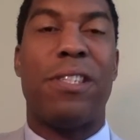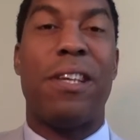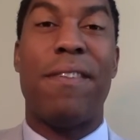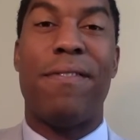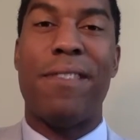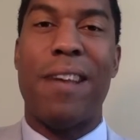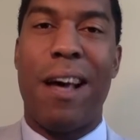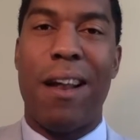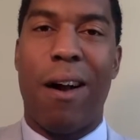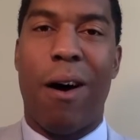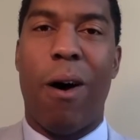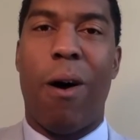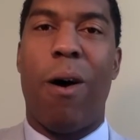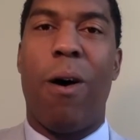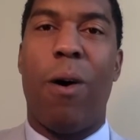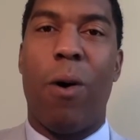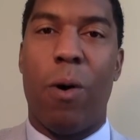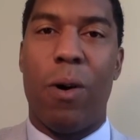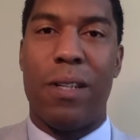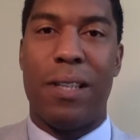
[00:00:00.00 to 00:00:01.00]
if not
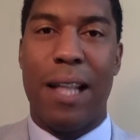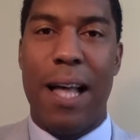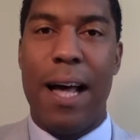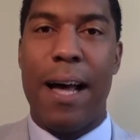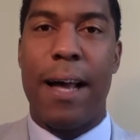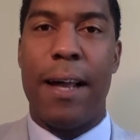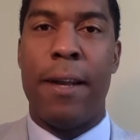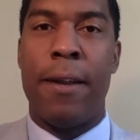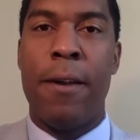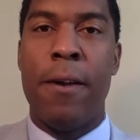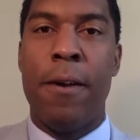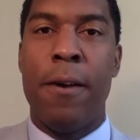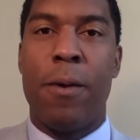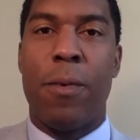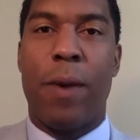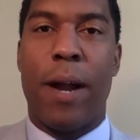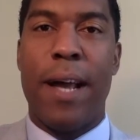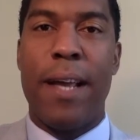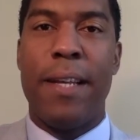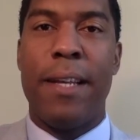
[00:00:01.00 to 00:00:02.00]
all, online,
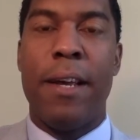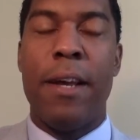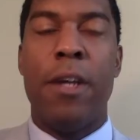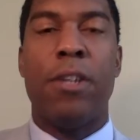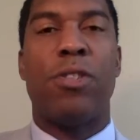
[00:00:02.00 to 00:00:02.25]
right?